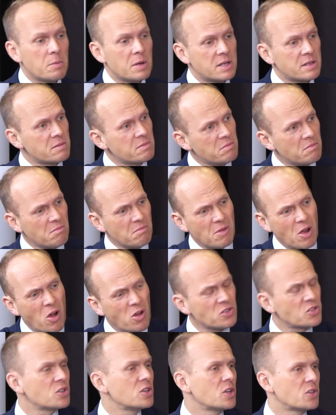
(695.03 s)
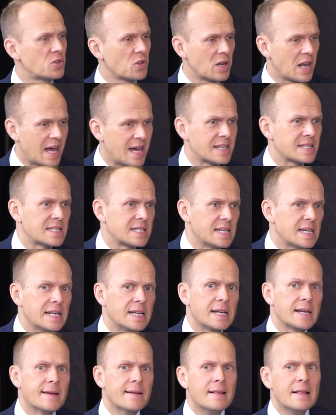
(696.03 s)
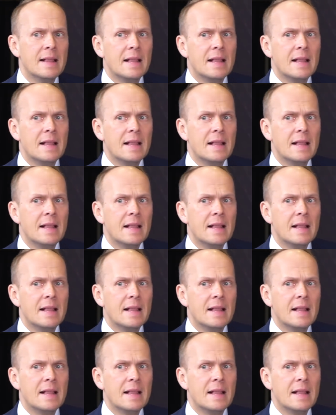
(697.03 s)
but also not the last inning.